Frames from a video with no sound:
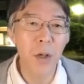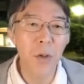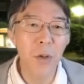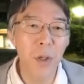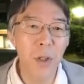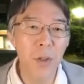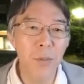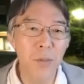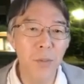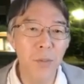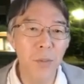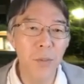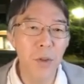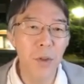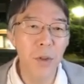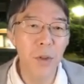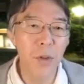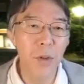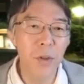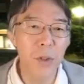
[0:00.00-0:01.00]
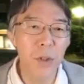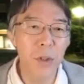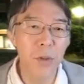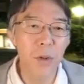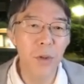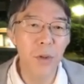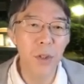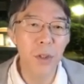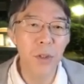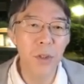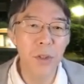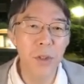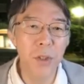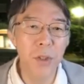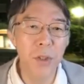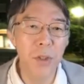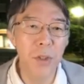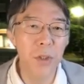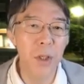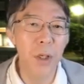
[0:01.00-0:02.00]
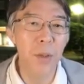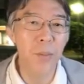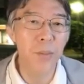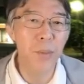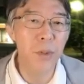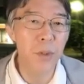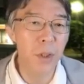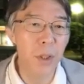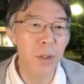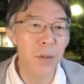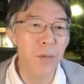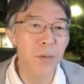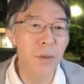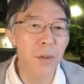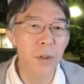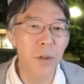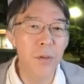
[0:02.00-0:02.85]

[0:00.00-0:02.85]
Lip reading: When mu equals 0, it's just up-down.